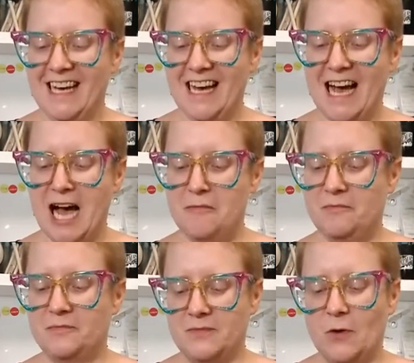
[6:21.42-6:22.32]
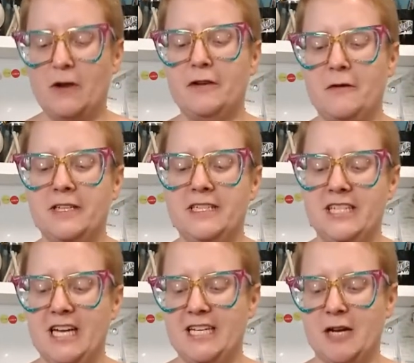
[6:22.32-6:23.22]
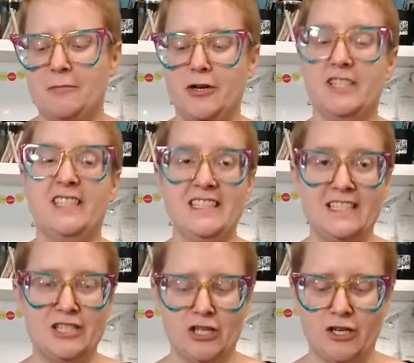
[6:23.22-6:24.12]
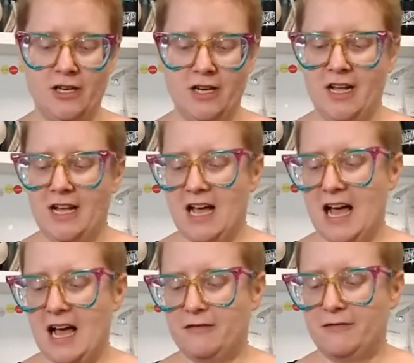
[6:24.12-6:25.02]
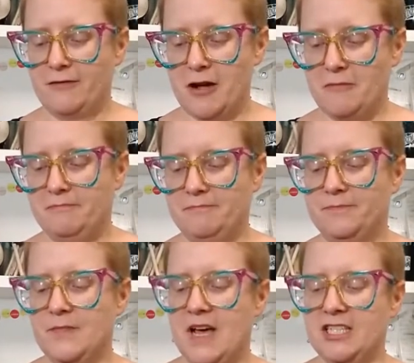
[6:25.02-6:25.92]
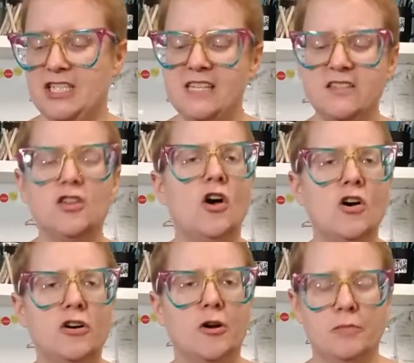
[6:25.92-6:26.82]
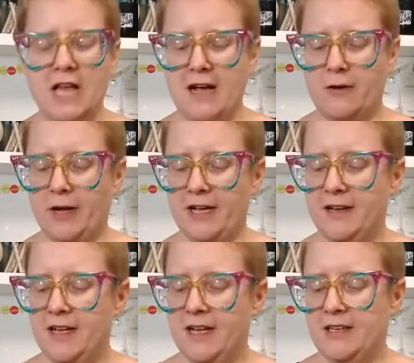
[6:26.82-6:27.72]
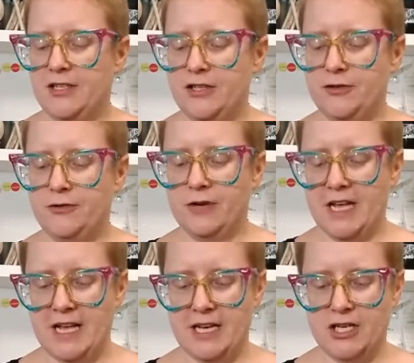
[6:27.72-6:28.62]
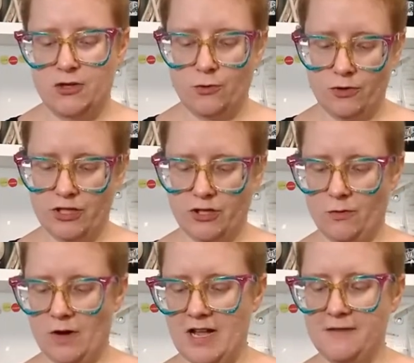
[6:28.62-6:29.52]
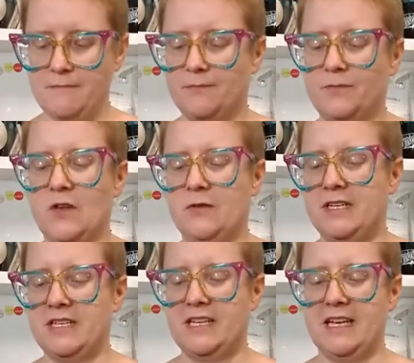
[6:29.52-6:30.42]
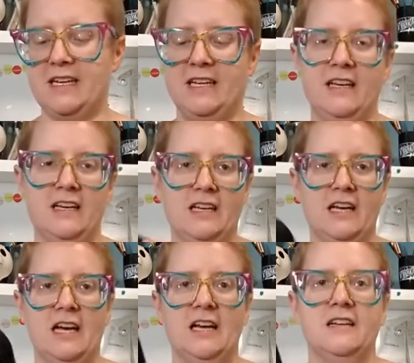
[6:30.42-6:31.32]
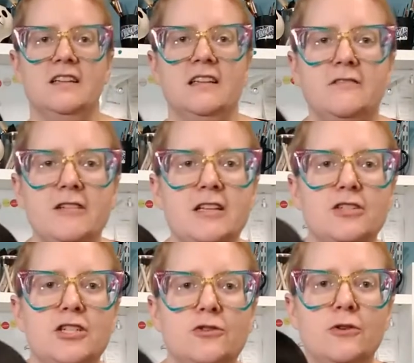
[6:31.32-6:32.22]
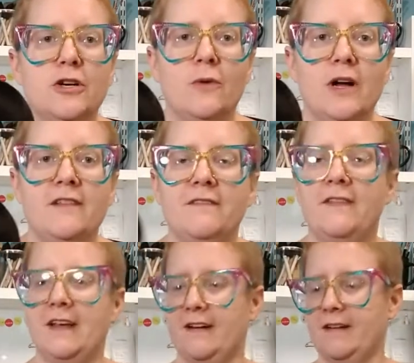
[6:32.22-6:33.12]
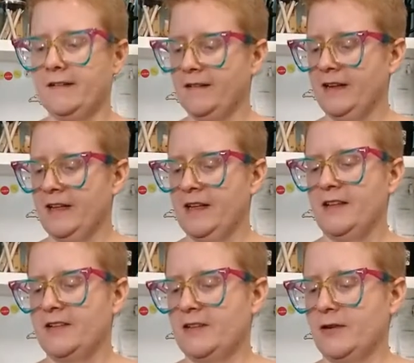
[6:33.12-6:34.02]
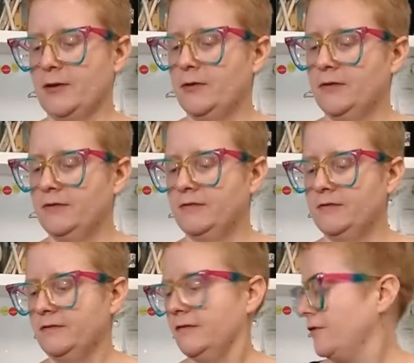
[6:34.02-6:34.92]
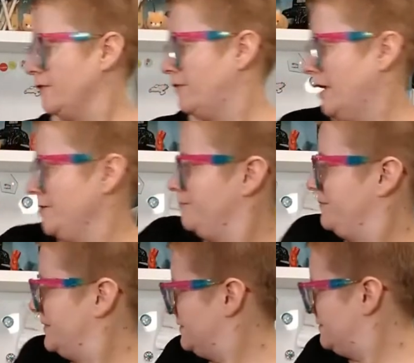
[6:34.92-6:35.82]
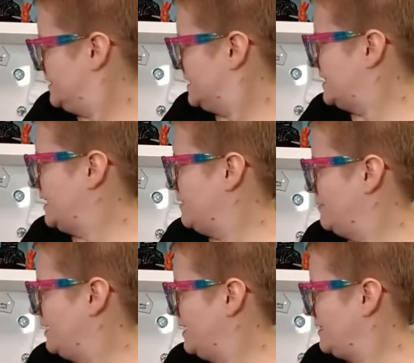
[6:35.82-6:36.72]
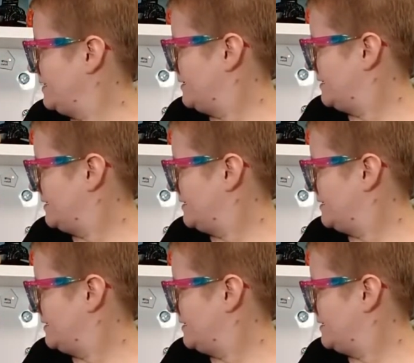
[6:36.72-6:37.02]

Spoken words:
or if I wanted to change up her sister from, she has a longer black wig, to a shorter one. We did get a lovely little shorter one there. So for fun, we'll see what